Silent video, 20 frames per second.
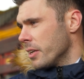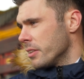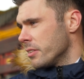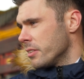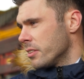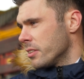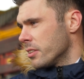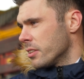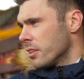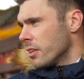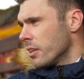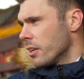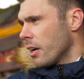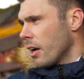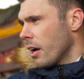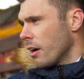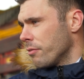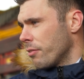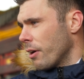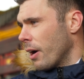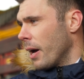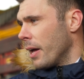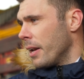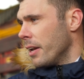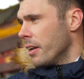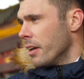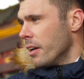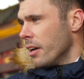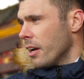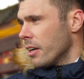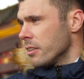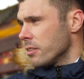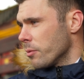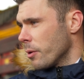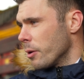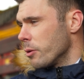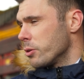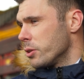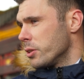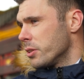is a fan, is a
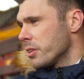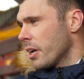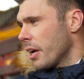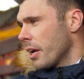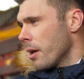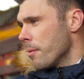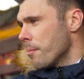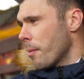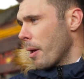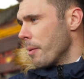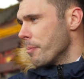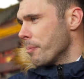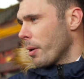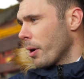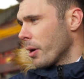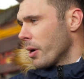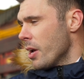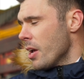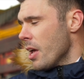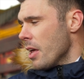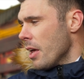Welsh Society member,